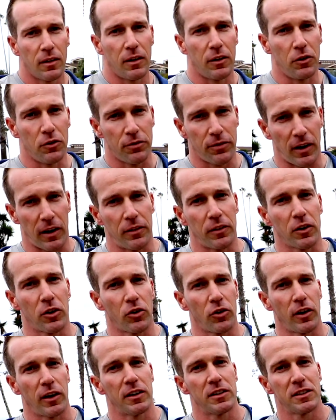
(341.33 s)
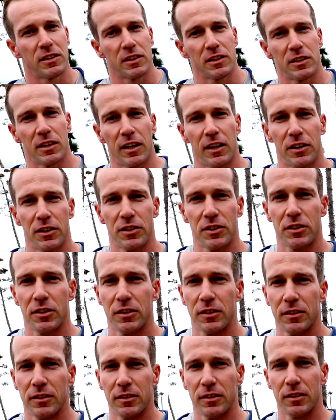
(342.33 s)
And you finally create success.
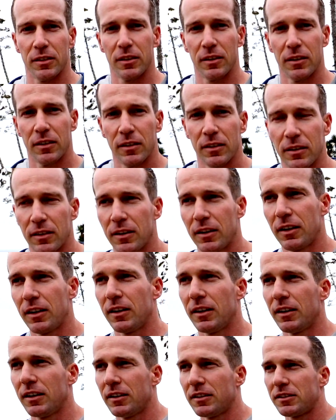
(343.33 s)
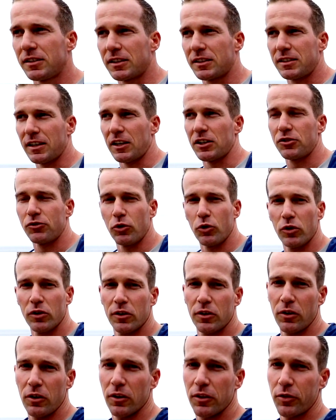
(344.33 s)
Success rooted
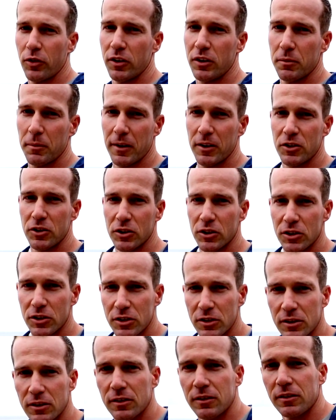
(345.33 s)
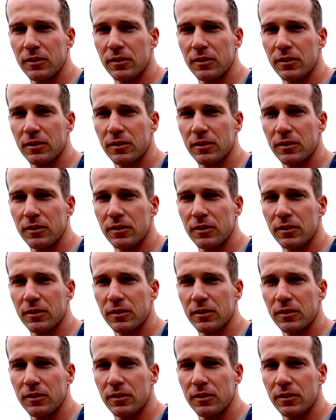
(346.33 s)
in all three dimensions.